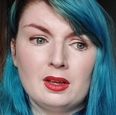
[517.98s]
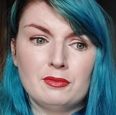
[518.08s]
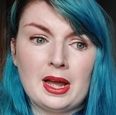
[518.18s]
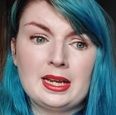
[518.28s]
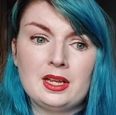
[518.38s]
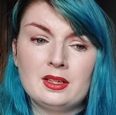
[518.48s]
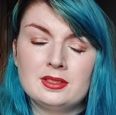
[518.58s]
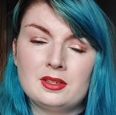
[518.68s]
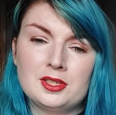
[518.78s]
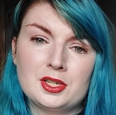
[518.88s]
Fanny
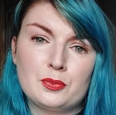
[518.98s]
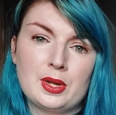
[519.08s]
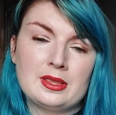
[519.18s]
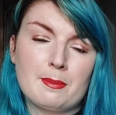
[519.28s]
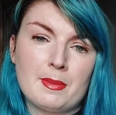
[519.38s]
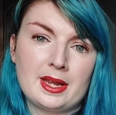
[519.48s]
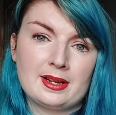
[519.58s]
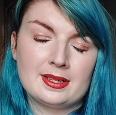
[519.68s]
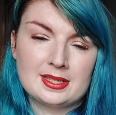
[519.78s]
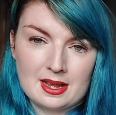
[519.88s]
consulted with
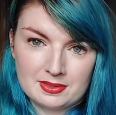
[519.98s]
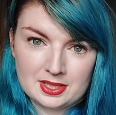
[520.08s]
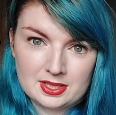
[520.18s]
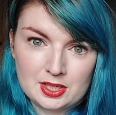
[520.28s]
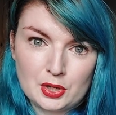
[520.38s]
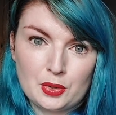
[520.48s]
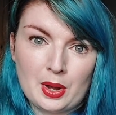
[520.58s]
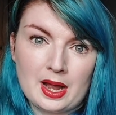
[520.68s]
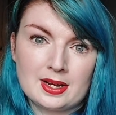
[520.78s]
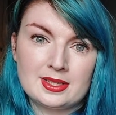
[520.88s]
Michael Davitt, who
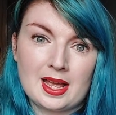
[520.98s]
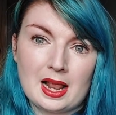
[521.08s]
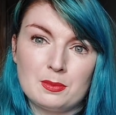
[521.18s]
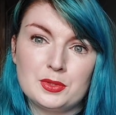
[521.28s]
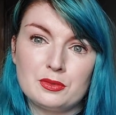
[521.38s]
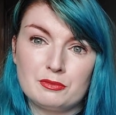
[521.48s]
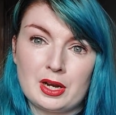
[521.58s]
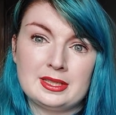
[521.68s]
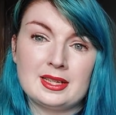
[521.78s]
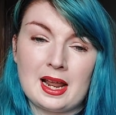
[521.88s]
had helped
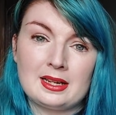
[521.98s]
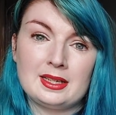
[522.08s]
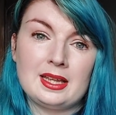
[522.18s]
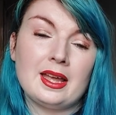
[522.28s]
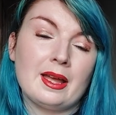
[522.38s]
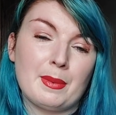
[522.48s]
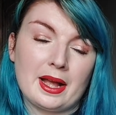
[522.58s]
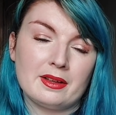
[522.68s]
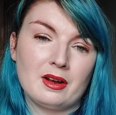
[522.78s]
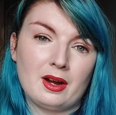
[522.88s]
raise the Land League
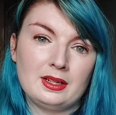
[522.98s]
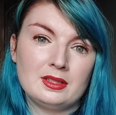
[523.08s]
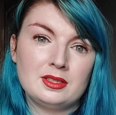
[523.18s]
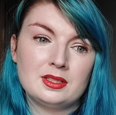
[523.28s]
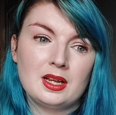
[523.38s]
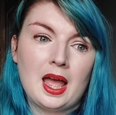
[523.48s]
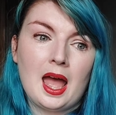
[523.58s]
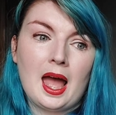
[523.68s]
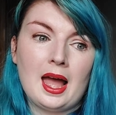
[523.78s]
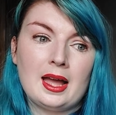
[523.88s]
back in Ireland,
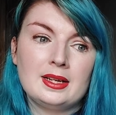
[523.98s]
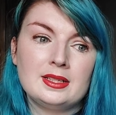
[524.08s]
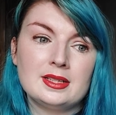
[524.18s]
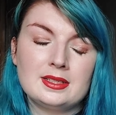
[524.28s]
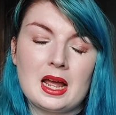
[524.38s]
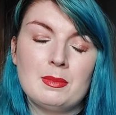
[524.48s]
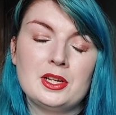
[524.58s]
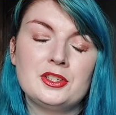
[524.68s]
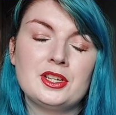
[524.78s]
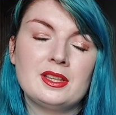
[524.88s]
and
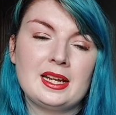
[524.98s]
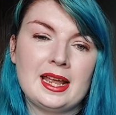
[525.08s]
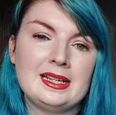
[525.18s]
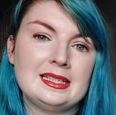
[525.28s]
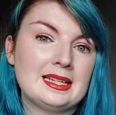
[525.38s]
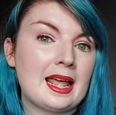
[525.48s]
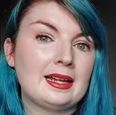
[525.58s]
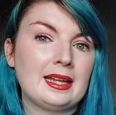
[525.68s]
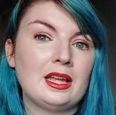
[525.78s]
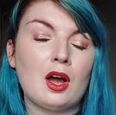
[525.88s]
established the Ladies'
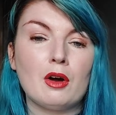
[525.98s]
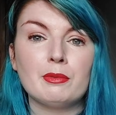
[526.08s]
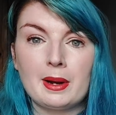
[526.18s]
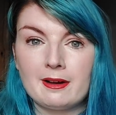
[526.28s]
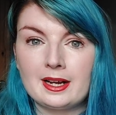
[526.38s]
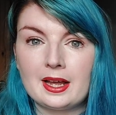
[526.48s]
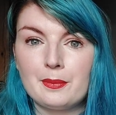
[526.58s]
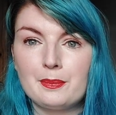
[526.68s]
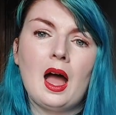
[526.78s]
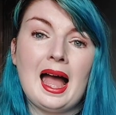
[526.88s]
Land League of
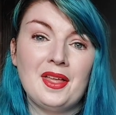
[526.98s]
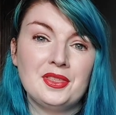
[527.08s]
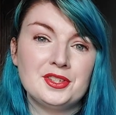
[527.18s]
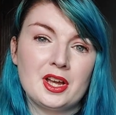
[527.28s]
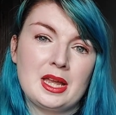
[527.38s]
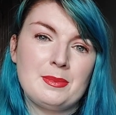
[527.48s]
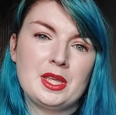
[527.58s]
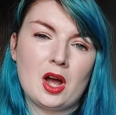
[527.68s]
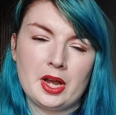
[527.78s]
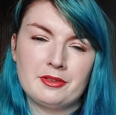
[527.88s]
America. At the time,
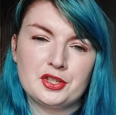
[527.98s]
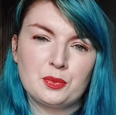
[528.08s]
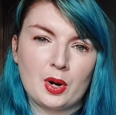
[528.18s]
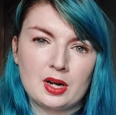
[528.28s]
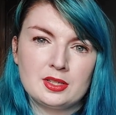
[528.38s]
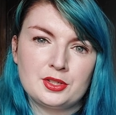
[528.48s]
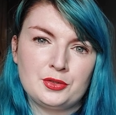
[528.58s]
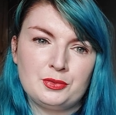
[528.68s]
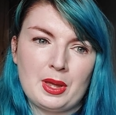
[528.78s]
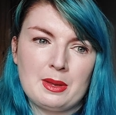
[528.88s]
the Irish World
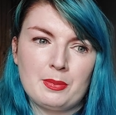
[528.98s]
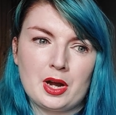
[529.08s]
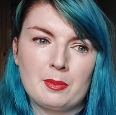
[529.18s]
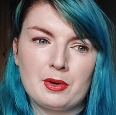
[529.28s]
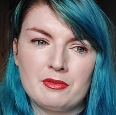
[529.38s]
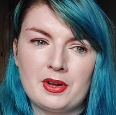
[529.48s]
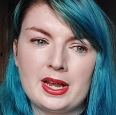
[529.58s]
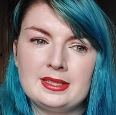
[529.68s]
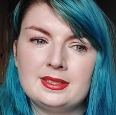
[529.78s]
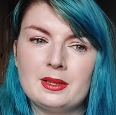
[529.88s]
newspaper
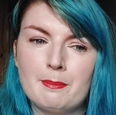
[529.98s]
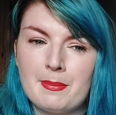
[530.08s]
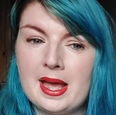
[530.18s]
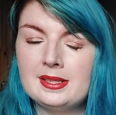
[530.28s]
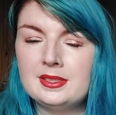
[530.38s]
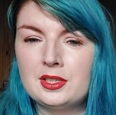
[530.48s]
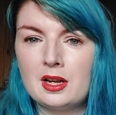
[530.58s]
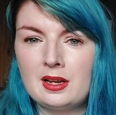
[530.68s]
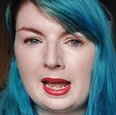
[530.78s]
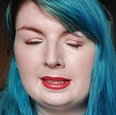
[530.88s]
provides the best
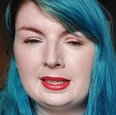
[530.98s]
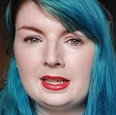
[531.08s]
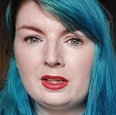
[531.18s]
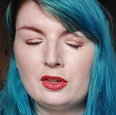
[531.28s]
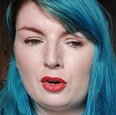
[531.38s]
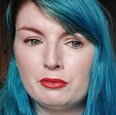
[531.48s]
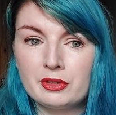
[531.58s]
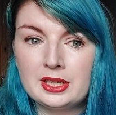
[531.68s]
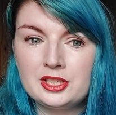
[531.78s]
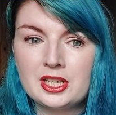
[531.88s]
Land League
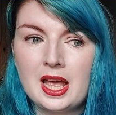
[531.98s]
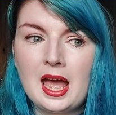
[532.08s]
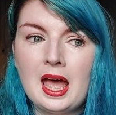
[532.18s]
coverage,